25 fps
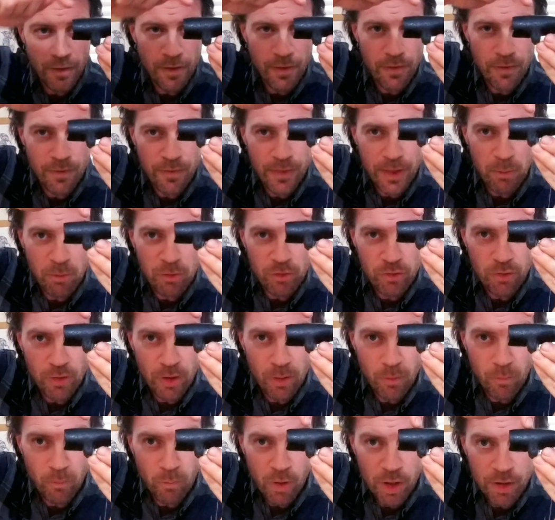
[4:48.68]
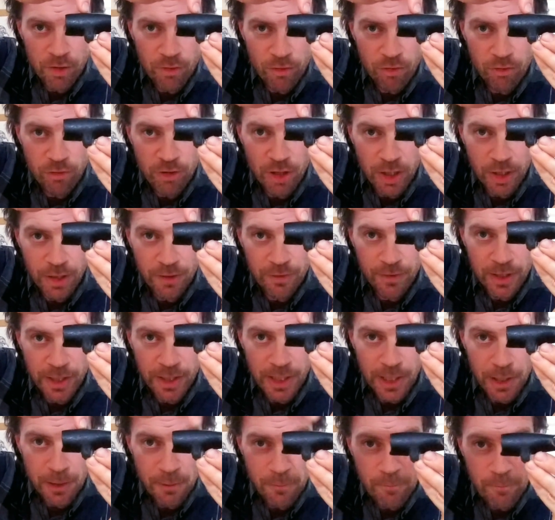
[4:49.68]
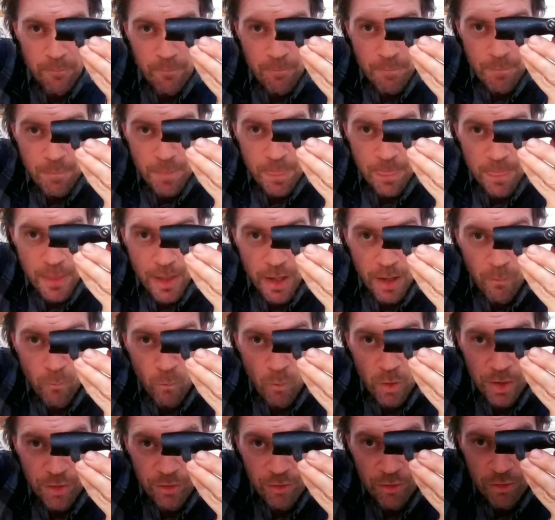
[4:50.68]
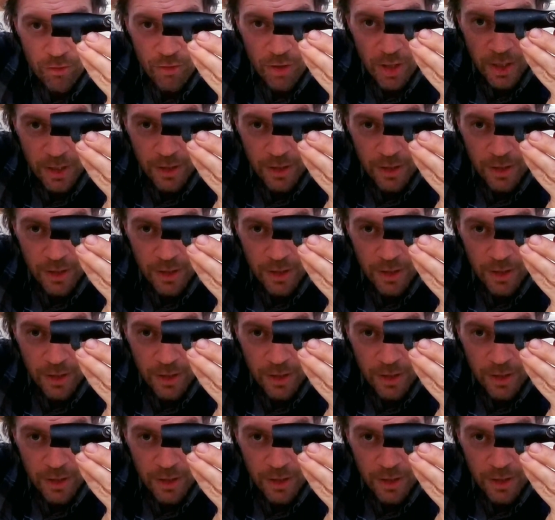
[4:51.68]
there was one stuck there and one stuck